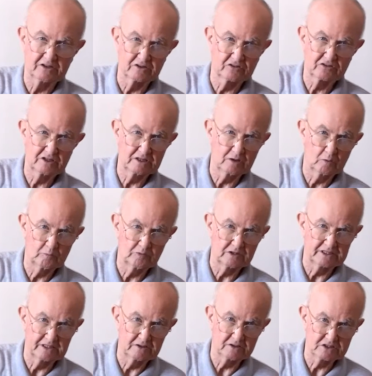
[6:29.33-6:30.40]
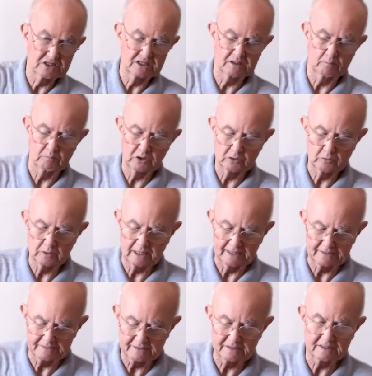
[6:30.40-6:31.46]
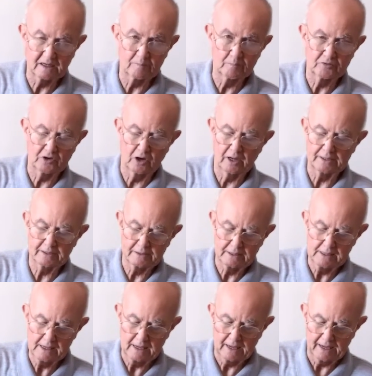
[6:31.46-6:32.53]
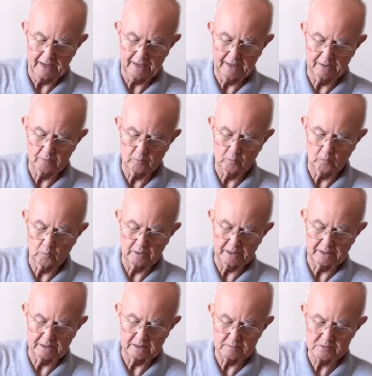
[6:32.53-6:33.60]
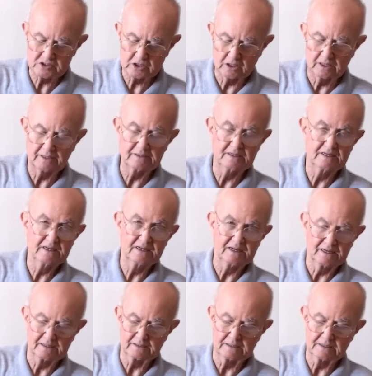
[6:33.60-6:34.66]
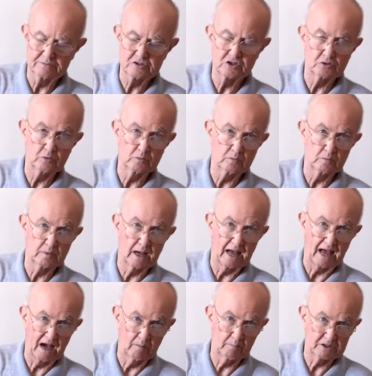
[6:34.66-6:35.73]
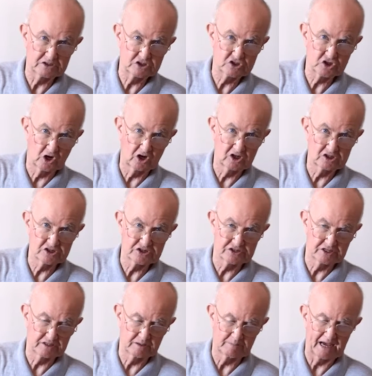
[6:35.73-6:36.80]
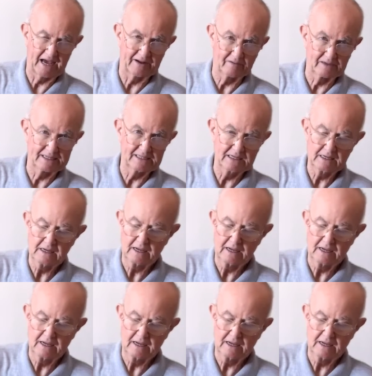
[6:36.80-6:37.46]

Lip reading: You can see, hopefully you can see the blue light that comes on. And when it comes on, it gives you how much charge is in the battery.